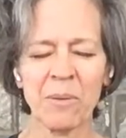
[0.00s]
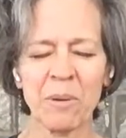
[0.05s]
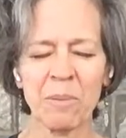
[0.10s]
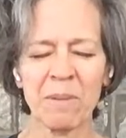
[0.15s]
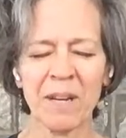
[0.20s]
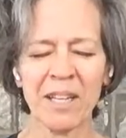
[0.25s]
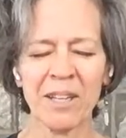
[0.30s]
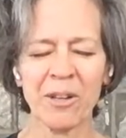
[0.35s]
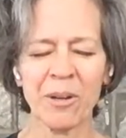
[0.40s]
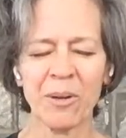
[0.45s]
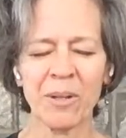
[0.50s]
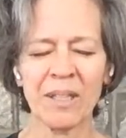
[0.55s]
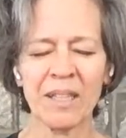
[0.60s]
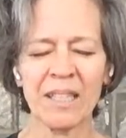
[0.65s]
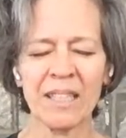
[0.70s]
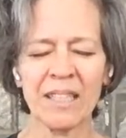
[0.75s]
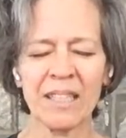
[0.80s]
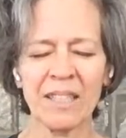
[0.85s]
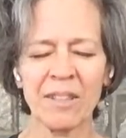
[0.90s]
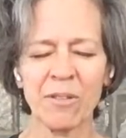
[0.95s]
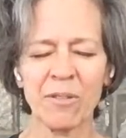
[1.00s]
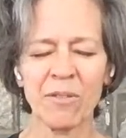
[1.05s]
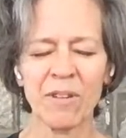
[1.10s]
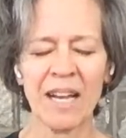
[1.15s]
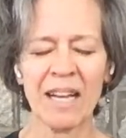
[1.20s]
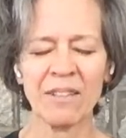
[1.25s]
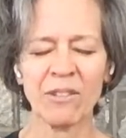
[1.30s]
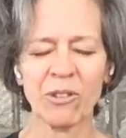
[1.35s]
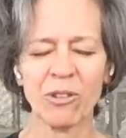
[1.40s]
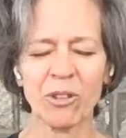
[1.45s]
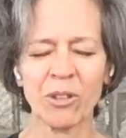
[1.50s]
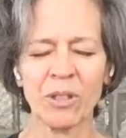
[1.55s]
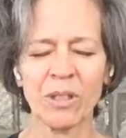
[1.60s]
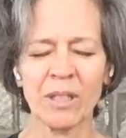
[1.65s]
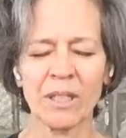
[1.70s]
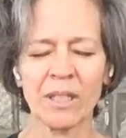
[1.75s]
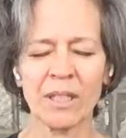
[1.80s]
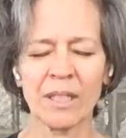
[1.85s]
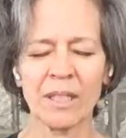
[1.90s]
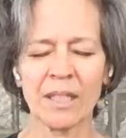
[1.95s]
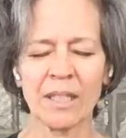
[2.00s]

We might go a little faster.